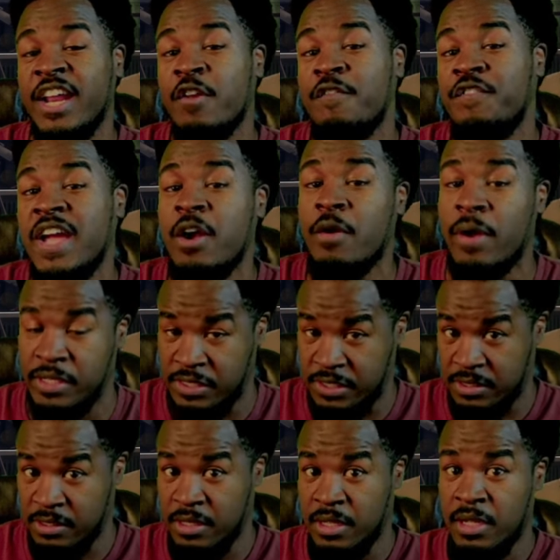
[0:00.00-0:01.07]

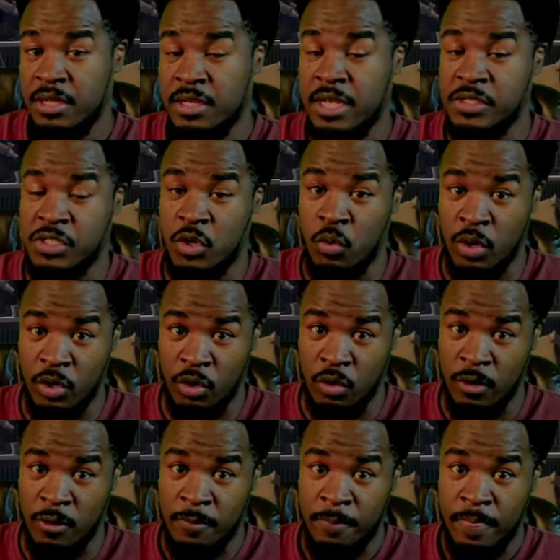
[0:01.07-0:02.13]
interference that's going
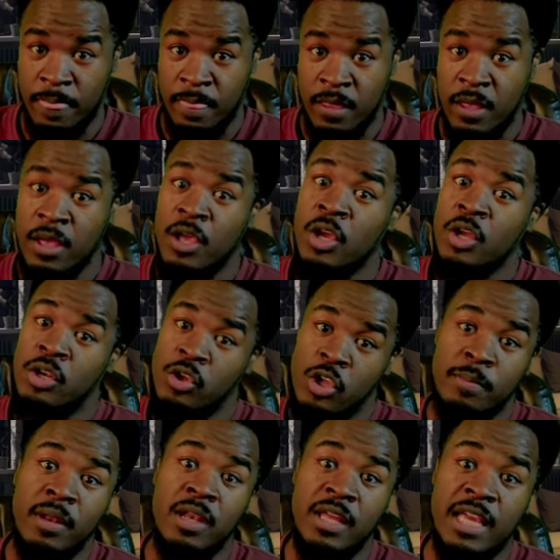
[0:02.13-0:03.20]
on? Do
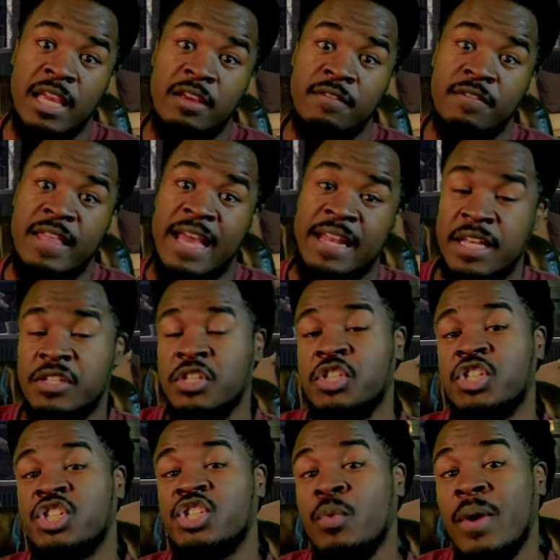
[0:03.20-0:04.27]
you believe that this is
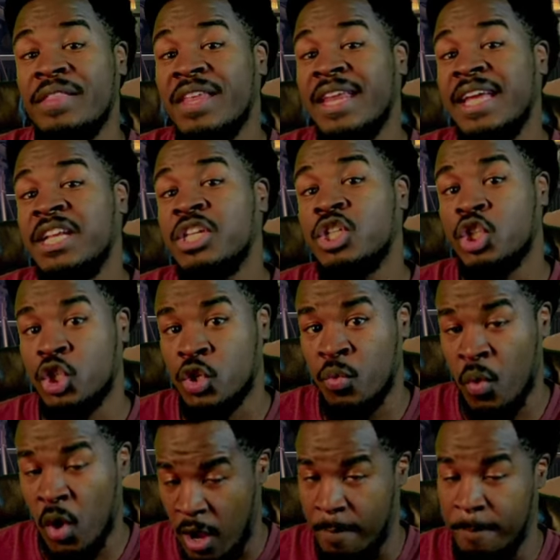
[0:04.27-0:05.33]
strengthening
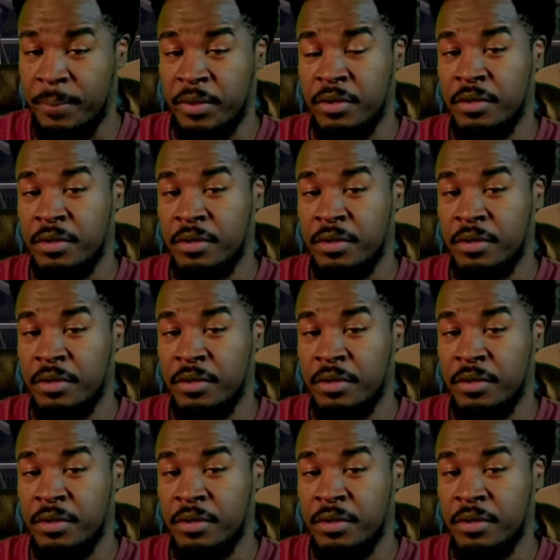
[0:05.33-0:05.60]
Trump?